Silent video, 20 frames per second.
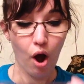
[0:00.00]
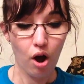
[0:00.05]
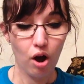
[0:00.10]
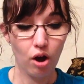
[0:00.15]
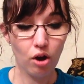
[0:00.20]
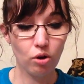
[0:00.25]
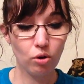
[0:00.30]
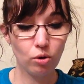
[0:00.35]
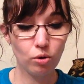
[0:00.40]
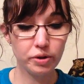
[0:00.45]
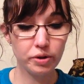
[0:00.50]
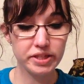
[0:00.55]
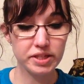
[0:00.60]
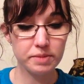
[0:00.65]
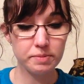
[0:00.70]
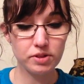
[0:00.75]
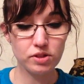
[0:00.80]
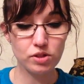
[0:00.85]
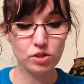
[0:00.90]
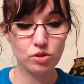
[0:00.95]
Oh, it
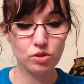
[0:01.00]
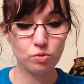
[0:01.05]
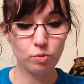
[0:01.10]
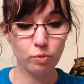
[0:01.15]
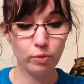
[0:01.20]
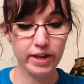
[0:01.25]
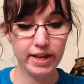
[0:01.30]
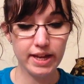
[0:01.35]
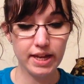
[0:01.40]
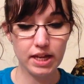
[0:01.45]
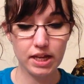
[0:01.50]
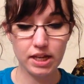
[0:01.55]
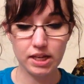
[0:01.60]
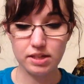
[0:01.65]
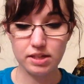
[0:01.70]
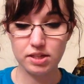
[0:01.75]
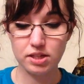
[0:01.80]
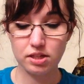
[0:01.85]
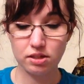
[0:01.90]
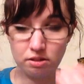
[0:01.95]
smells
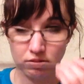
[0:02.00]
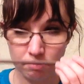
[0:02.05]
sweet!